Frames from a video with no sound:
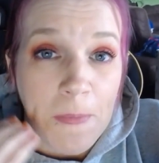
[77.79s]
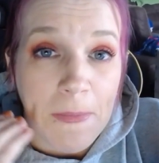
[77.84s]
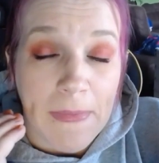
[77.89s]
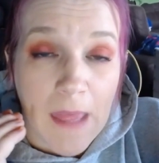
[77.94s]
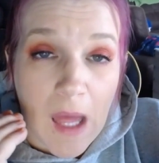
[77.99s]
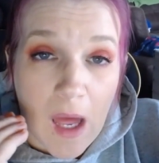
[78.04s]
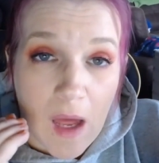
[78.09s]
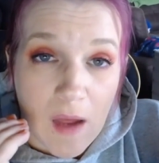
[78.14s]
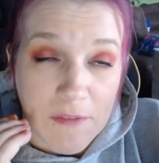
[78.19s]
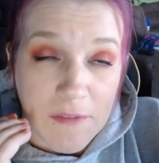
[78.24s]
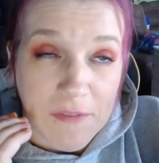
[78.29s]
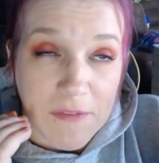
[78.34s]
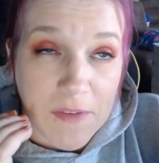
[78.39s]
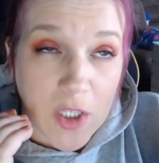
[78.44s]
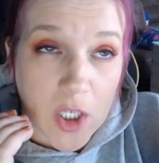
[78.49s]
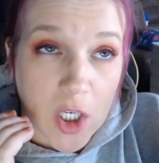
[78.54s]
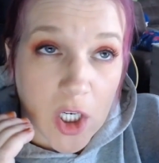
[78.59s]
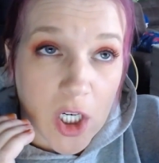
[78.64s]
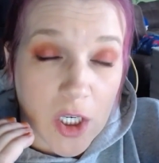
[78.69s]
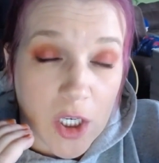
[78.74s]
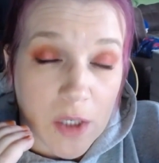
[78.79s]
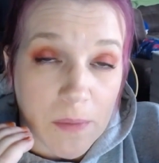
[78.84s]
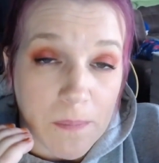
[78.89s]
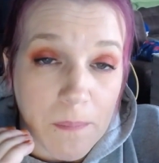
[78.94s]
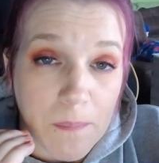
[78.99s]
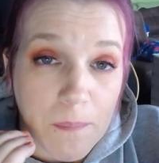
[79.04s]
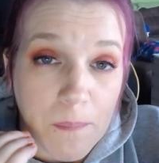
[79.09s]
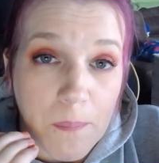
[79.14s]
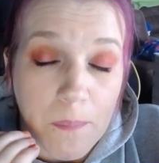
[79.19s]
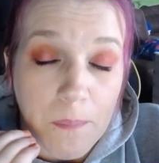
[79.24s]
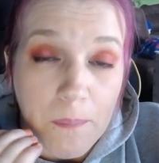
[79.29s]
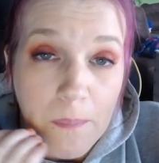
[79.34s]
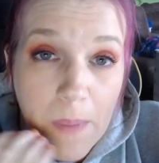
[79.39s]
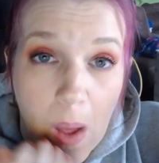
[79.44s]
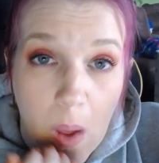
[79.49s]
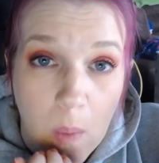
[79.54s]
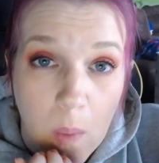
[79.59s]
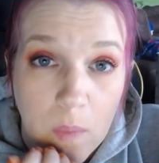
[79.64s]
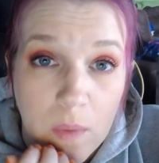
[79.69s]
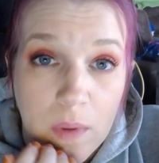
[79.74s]
of your
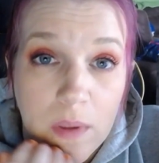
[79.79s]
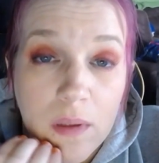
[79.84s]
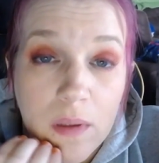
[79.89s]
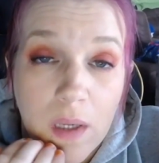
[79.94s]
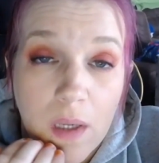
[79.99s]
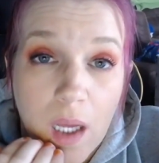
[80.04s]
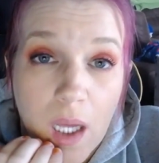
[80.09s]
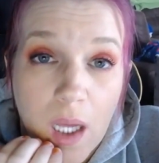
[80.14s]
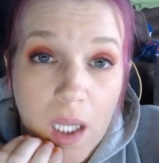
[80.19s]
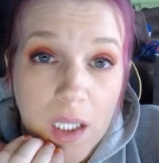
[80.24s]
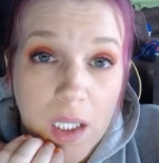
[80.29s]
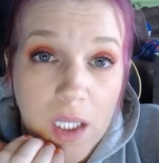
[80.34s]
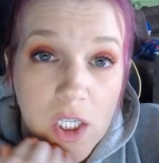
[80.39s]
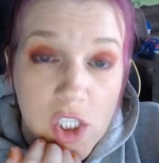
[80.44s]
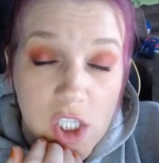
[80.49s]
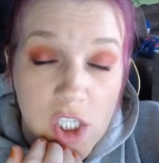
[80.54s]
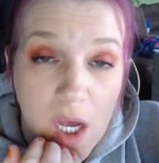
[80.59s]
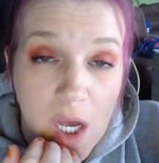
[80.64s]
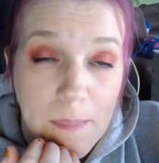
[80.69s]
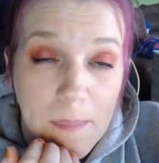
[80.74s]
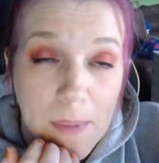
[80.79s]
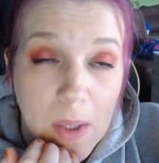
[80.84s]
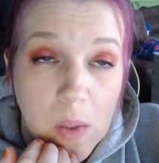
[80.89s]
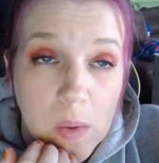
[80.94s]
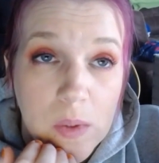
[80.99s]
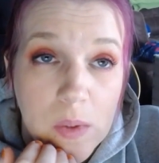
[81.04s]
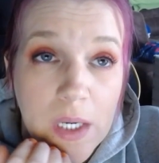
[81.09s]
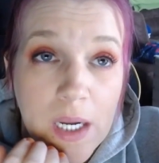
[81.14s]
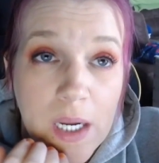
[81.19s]
bone, your jawbone,